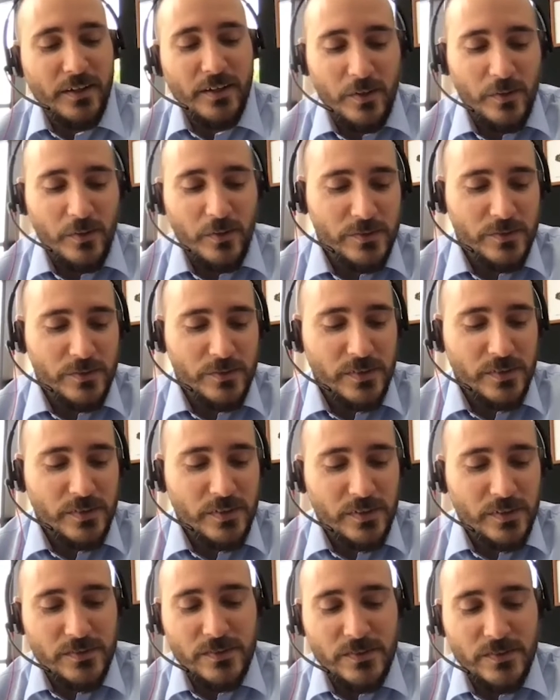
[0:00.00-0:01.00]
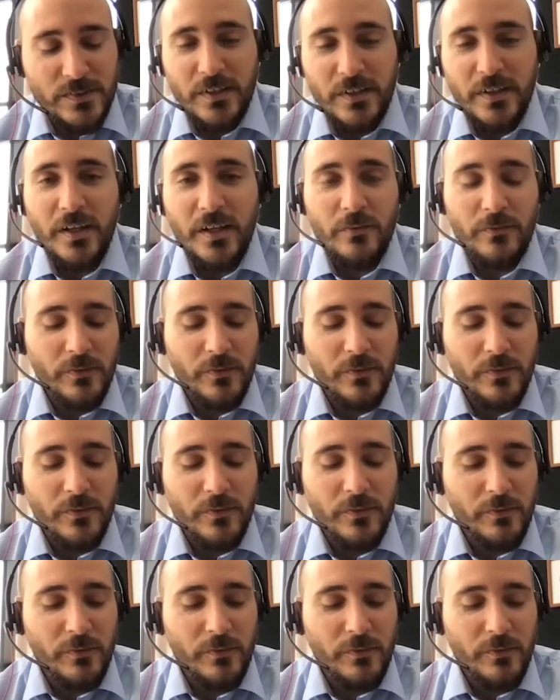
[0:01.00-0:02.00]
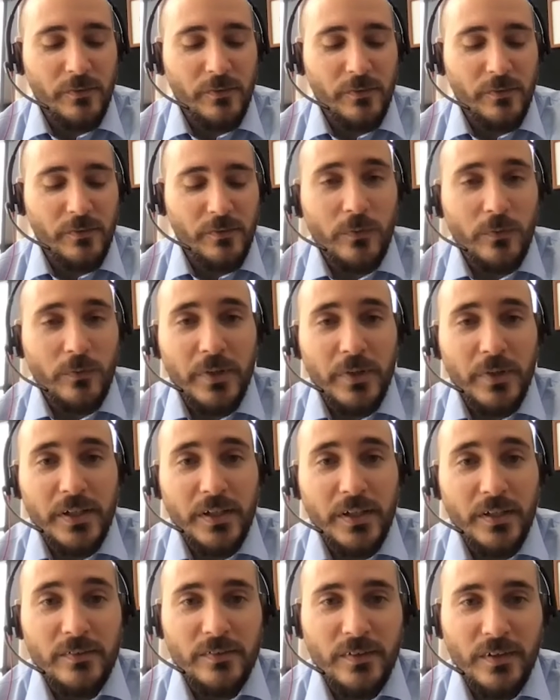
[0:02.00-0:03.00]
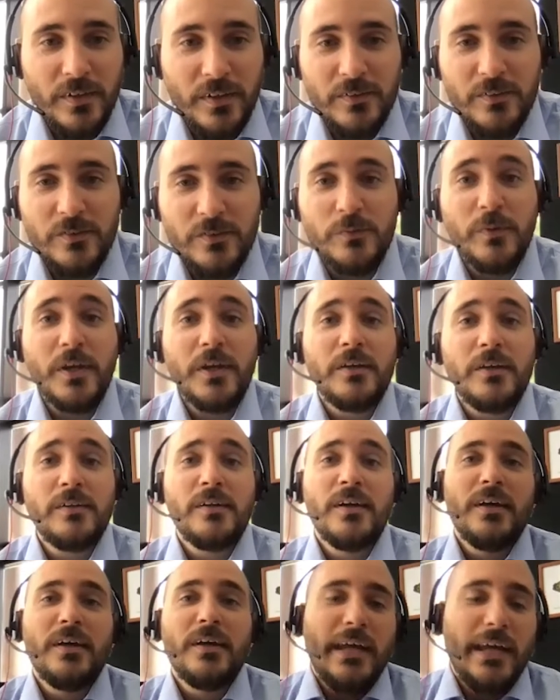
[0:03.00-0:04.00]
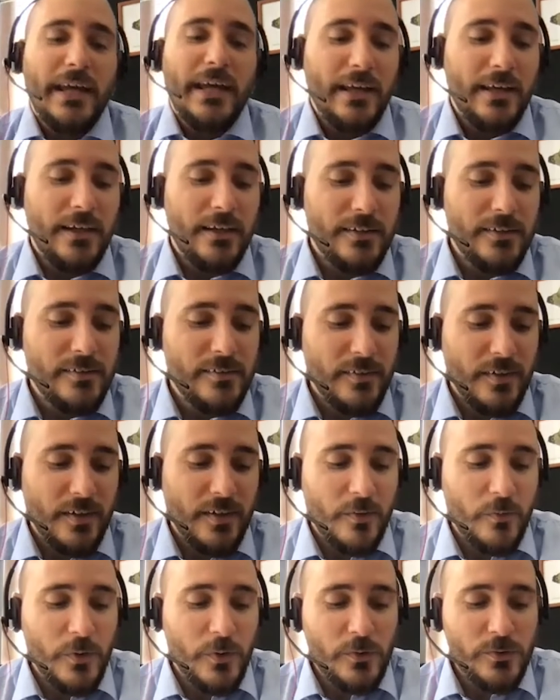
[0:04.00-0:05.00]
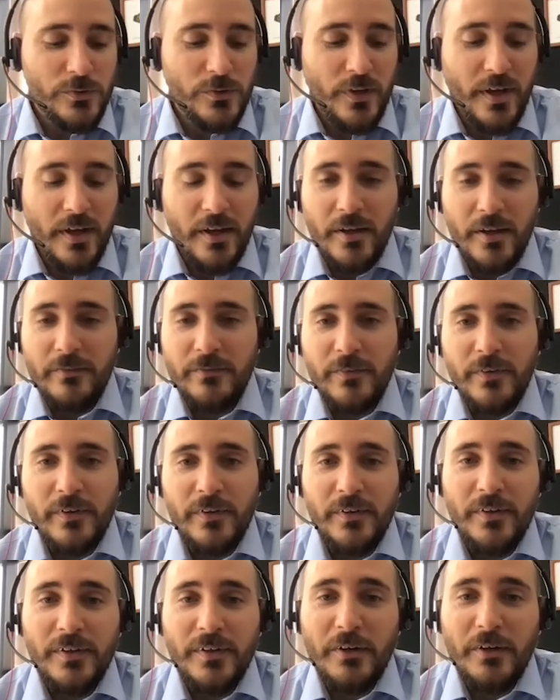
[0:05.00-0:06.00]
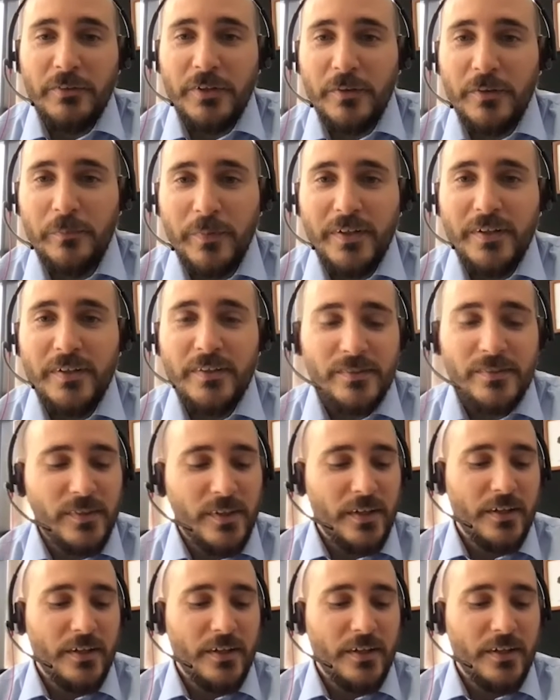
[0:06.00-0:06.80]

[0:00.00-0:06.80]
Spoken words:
Constantine is the head of development for Romania and Dubai, and we also have Gabriel Perez.